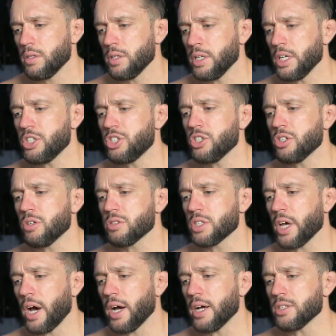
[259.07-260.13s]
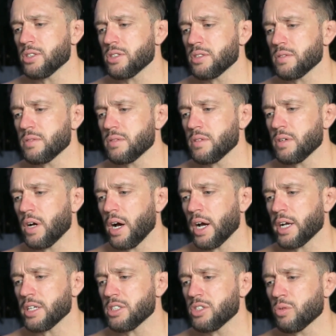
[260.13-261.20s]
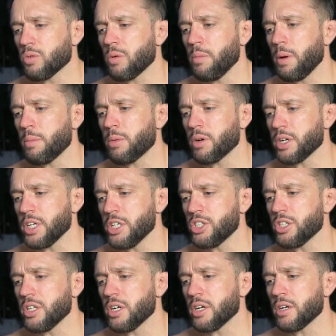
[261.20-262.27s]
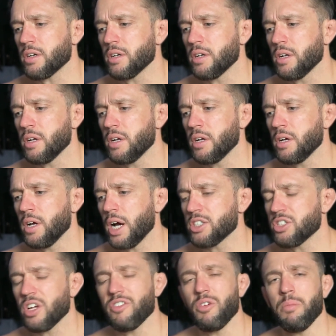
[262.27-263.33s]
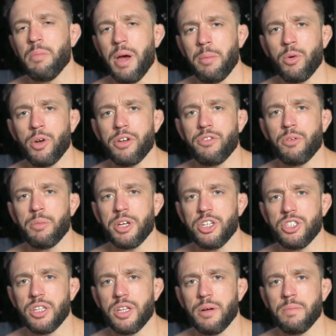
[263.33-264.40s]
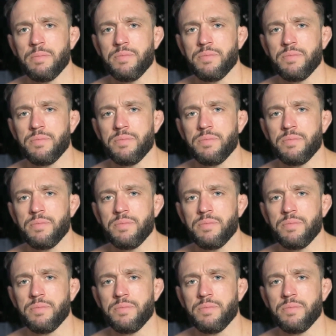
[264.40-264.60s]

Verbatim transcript: Each of those guys, I can still remember each of their, I still have a memory from each of them.